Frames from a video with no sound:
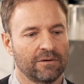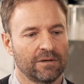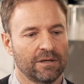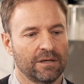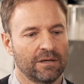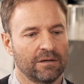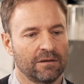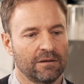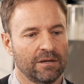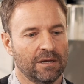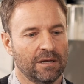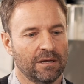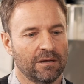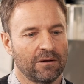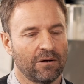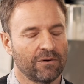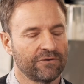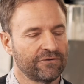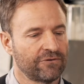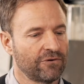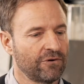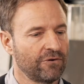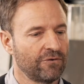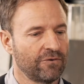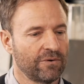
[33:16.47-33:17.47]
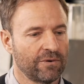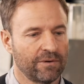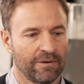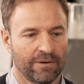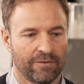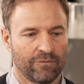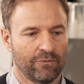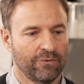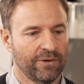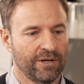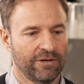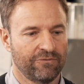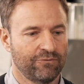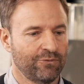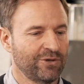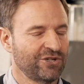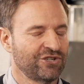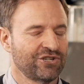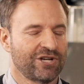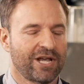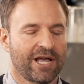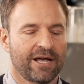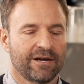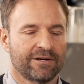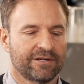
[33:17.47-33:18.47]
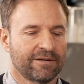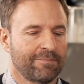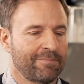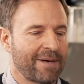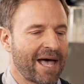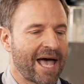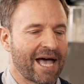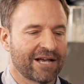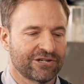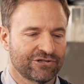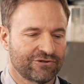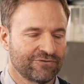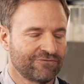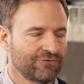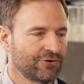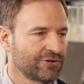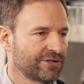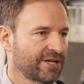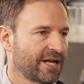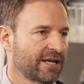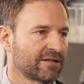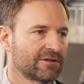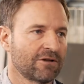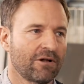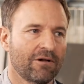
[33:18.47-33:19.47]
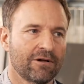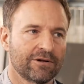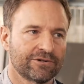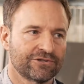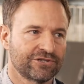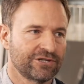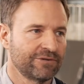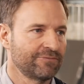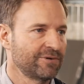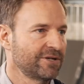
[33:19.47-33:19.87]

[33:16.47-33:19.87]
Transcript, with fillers: in, in also uh, we we shared the passion for technology.